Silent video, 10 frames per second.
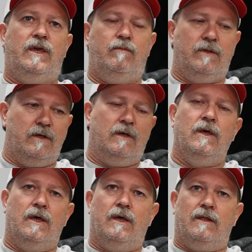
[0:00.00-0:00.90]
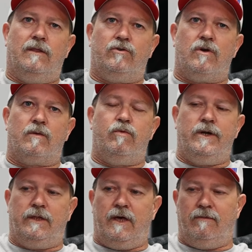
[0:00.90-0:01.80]
keeping the truck
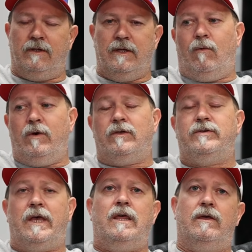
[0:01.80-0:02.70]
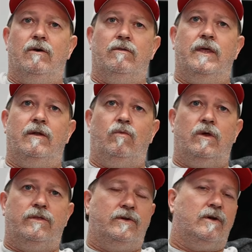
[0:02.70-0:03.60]
pretty level. I will say though, that
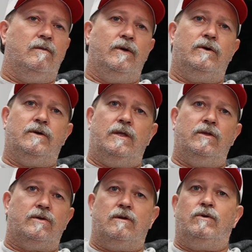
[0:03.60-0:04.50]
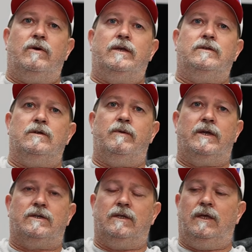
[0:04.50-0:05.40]
with the Turbo and the Turbo S
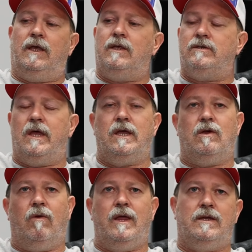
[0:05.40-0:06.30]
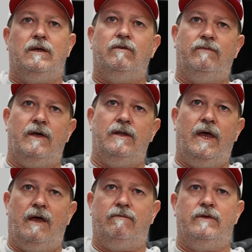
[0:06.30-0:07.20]
especially, it is a great deal of fun to
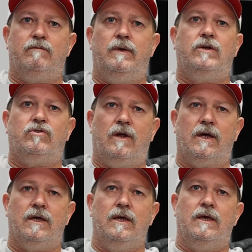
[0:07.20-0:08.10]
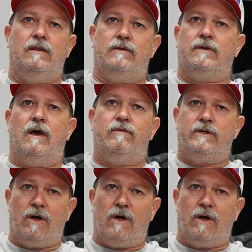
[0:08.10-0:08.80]
have this big truck that's covered in